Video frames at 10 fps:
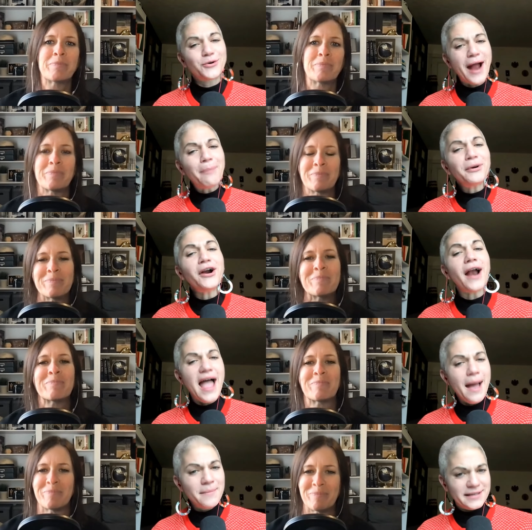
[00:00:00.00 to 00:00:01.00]
Speaker 1: grapper
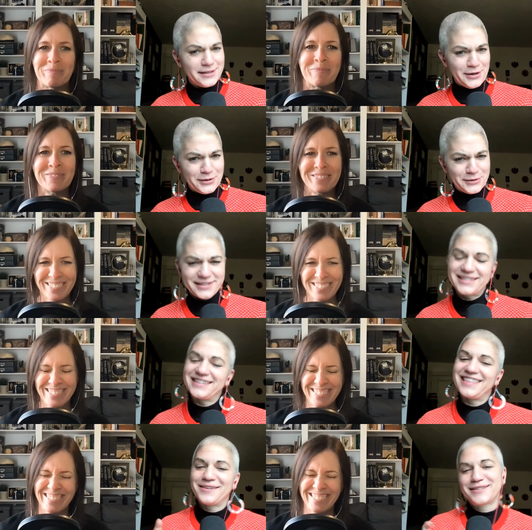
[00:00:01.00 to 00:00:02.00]
episodes.
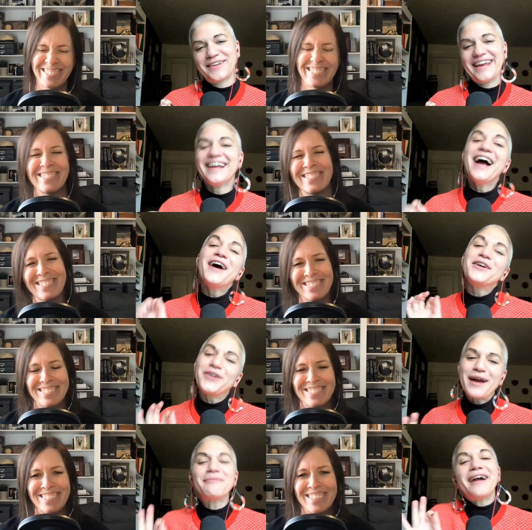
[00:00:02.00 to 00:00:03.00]
That was funny.
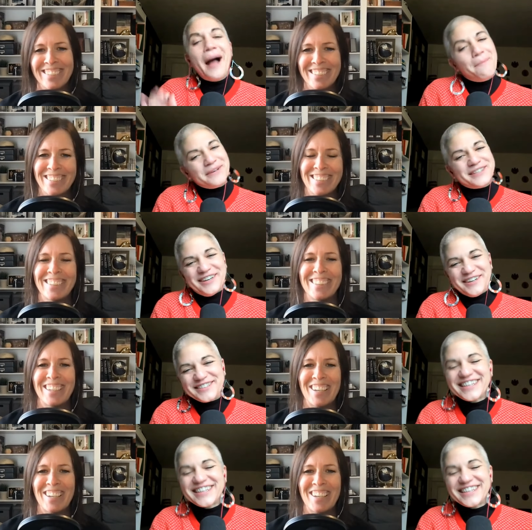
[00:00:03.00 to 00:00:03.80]
grammar episodes.